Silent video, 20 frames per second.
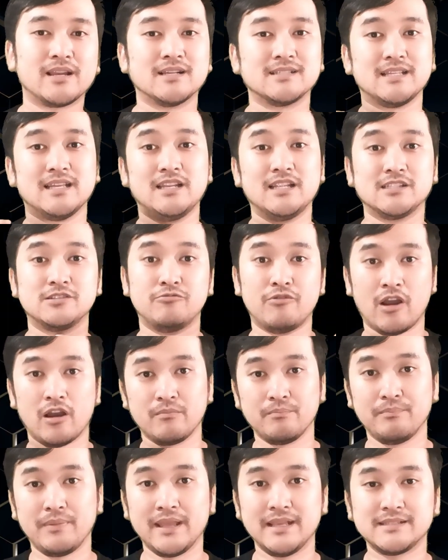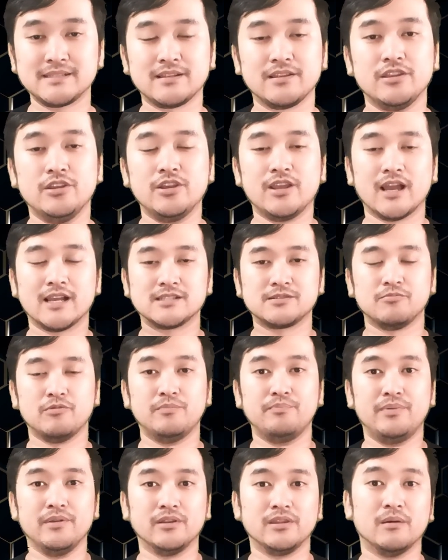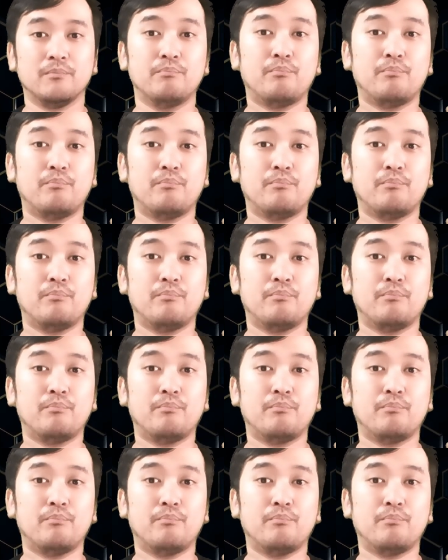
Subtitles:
because it is round-based, you guys would build